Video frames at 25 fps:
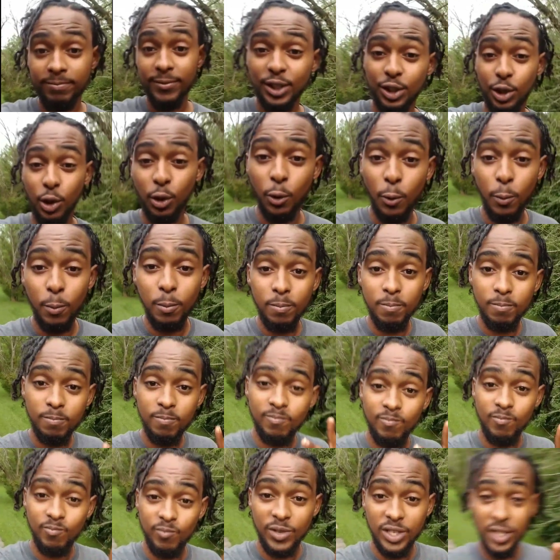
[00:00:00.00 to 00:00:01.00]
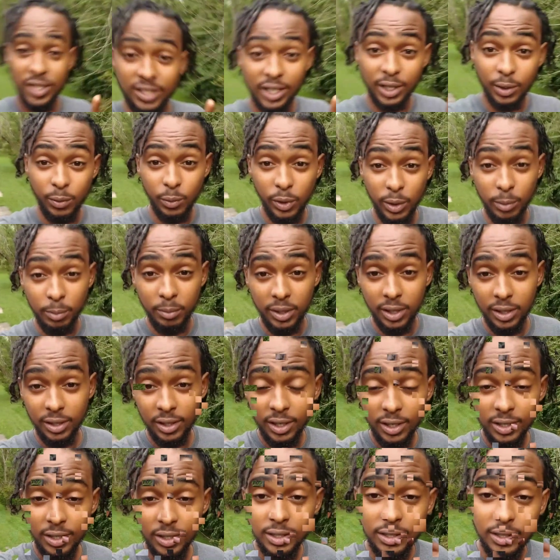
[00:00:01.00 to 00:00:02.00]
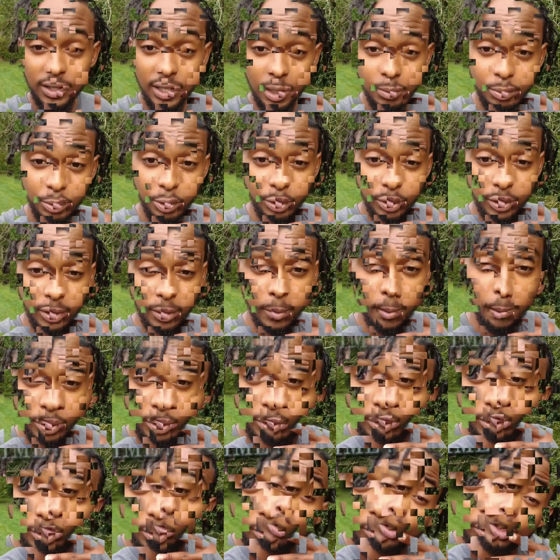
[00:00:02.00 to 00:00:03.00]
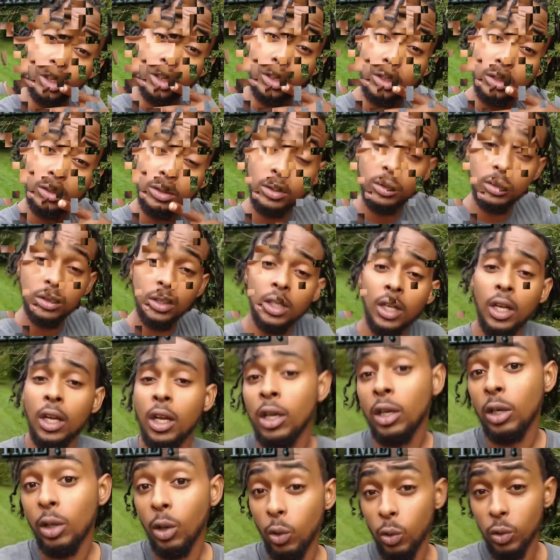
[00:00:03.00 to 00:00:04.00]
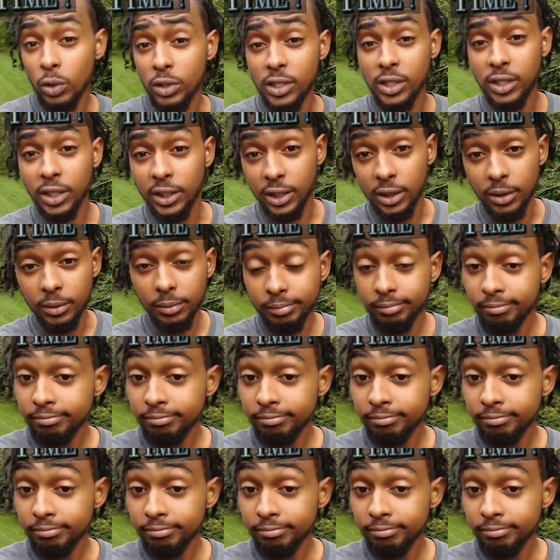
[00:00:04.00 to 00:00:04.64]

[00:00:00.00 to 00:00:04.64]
So stick with me. Step 3. Go to sleep.